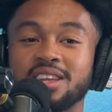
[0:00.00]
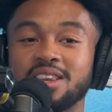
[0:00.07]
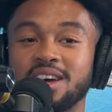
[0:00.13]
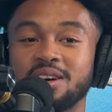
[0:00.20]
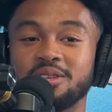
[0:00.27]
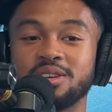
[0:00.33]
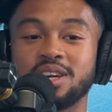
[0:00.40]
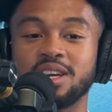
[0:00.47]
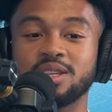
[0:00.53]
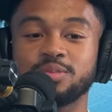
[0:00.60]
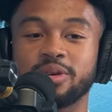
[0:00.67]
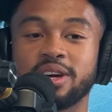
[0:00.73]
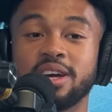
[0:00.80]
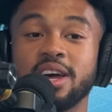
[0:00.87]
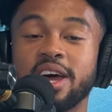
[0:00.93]
nowadays,
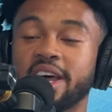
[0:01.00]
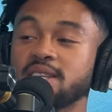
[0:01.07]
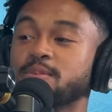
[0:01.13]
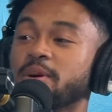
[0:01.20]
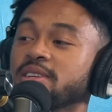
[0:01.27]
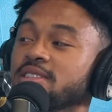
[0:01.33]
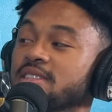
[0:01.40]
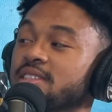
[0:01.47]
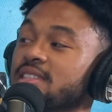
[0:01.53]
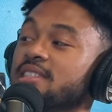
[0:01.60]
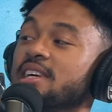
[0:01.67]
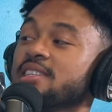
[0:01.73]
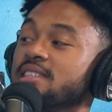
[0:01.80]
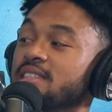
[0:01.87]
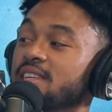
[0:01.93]
bro? Especially since
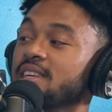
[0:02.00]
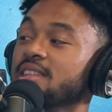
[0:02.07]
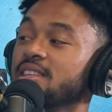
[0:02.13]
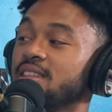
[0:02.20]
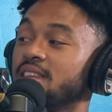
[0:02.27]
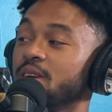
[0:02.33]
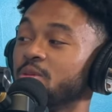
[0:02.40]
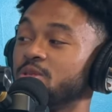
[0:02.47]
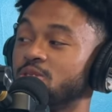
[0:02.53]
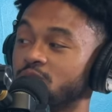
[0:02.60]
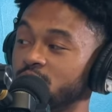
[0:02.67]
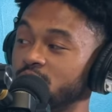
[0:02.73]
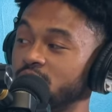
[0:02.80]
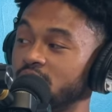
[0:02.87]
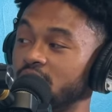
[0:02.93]
I seen the thing with
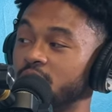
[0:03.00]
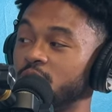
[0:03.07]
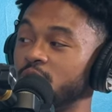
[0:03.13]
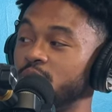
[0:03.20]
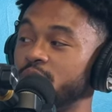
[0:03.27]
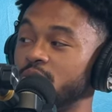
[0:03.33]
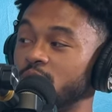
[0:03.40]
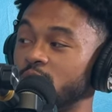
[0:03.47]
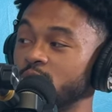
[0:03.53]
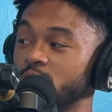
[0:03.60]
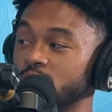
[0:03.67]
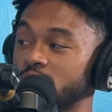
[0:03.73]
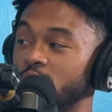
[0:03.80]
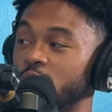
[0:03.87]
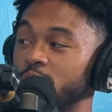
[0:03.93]
Drewski and Rubi Rose
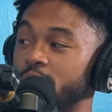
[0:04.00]
was a whole